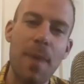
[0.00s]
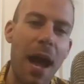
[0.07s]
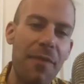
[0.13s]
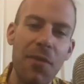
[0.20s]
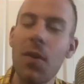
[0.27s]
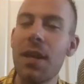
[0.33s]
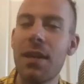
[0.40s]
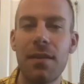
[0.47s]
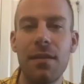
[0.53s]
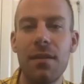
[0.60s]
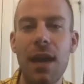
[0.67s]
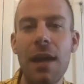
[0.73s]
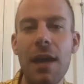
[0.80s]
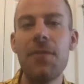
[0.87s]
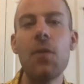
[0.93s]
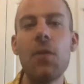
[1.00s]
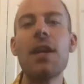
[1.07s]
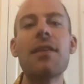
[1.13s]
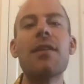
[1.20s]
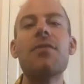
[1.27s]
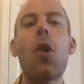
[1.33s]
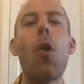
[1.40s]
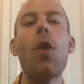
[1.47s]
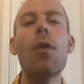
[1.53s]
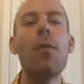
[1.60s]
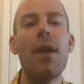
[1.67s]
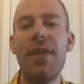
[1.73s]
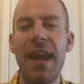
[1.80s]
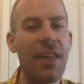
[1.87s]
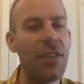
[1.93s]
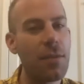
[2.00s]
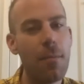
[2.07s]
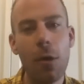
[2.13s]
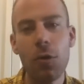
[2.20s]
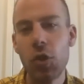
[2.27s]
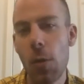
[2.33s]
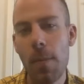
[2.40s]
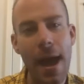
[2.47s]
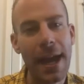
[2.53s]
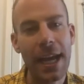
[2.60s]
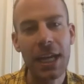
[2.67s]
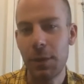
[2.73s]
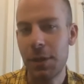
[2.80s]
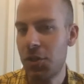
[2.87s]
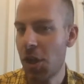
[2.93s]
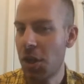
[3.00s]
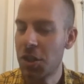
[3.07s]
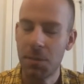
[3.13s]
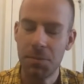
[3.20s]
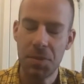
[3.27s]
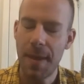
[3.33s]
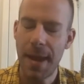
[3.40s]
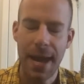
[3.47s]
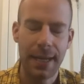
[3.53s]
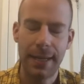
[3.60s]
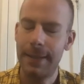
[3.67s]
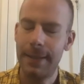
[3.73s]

I feel like the only way they get their mojo back is when Judge comes back.